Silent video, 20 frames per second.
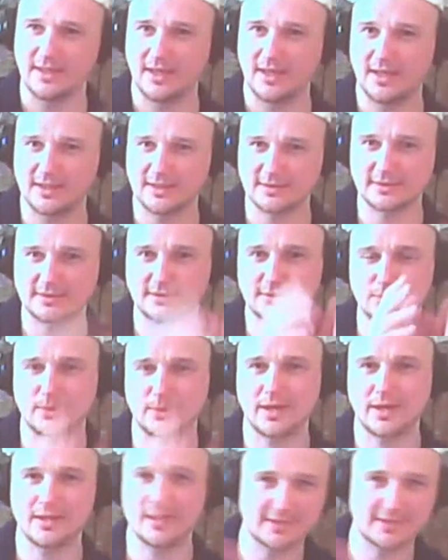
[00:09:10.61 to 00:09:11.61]
x,
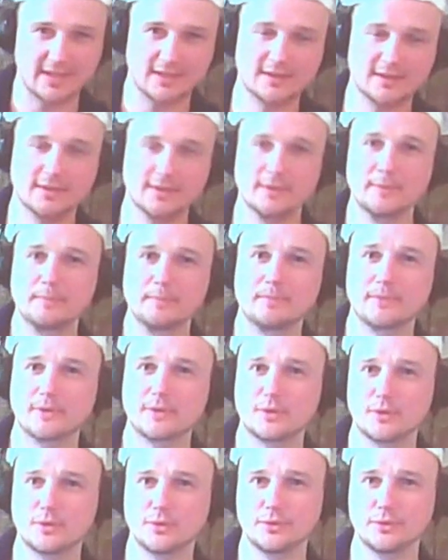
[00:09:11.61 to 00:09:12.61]
y, z
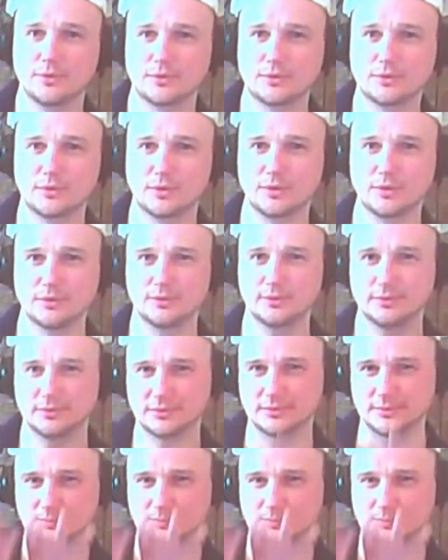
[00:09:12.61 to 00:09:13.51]
to to the,